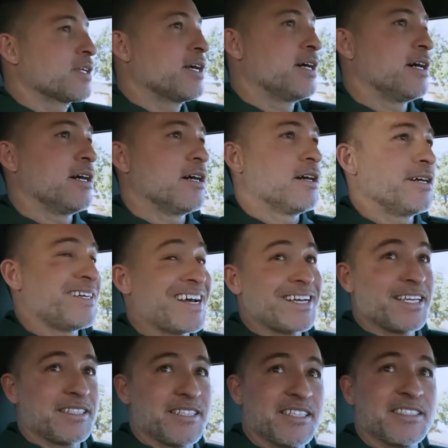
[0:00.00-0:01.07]
Uh, and I
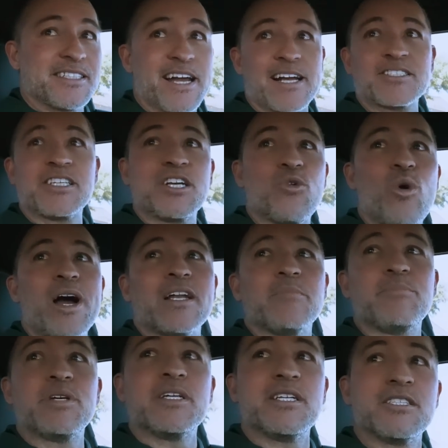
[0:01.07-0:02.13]
get this actually quite a
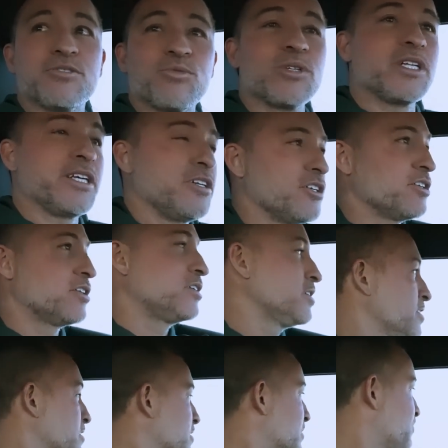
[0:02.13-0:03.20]
bit. It's really good.
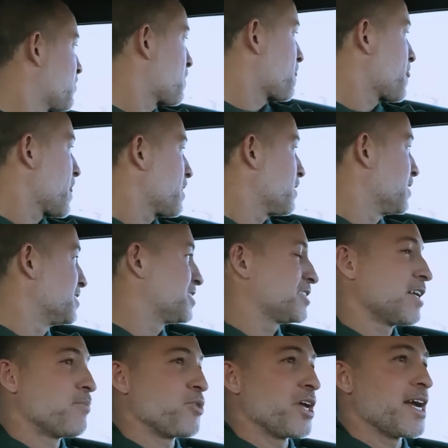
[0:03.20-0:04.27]
This is
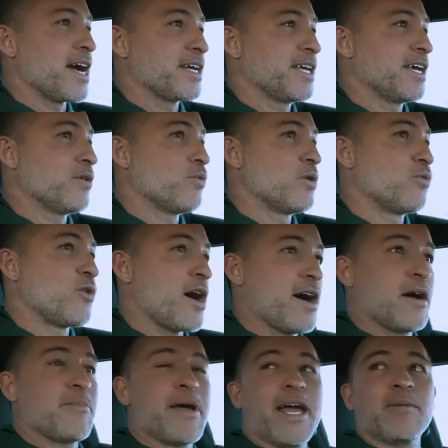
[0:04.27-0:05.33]
something I get when
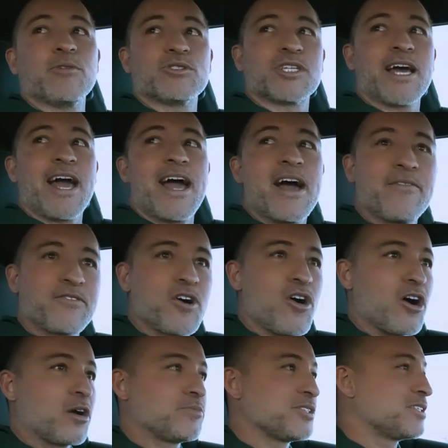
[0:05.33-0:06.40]
I'm able to have
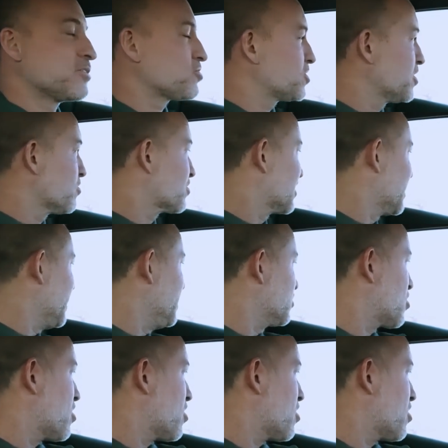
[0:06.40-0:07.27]
carbs, and they're still clean